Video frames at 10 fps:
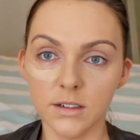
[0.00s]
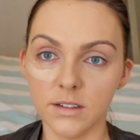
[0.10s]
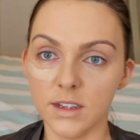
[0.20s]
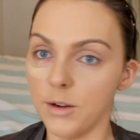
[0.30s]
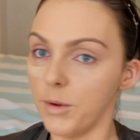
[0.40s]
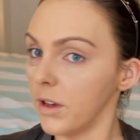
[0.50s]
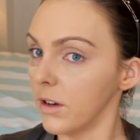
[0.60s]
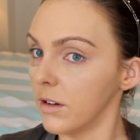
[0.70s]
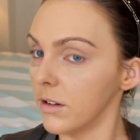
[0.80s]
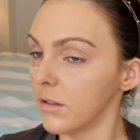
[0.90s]
So there we
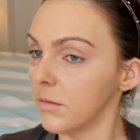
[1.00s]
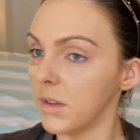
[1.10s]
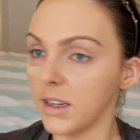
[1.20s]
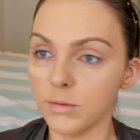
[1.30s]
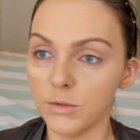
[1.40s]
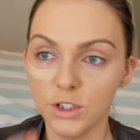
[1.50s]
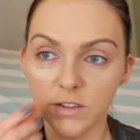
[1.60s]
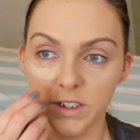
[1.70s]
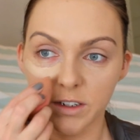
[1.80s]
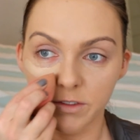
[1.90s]
go, makes much
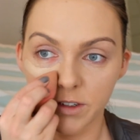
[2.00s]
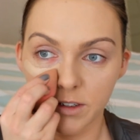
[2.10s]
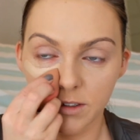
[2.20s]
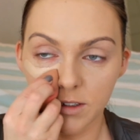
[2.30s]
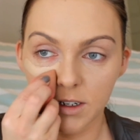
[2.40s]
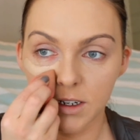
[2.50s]
of a difference.